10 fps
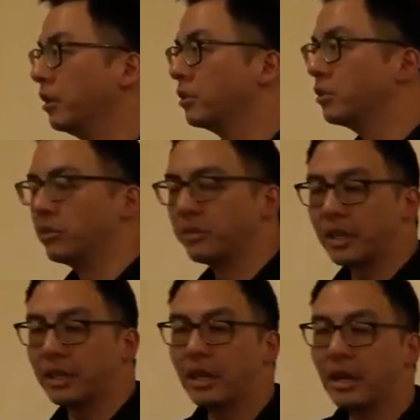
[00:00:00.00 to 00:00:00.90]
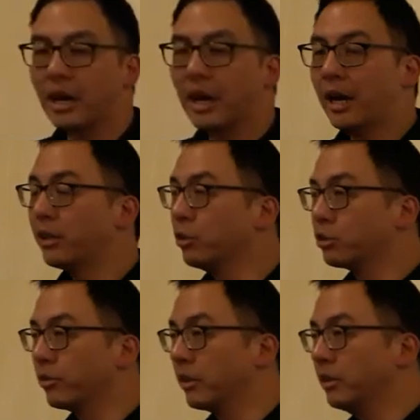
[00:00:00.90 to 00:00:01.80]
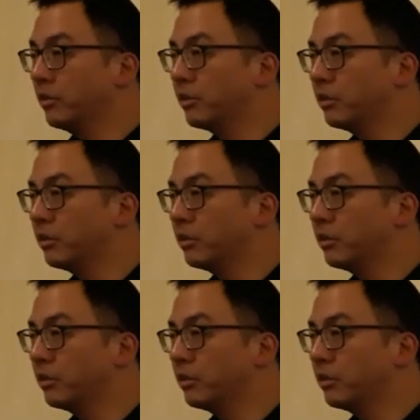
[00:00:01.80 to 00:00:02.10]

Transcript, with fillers: So if you get high neutrophils,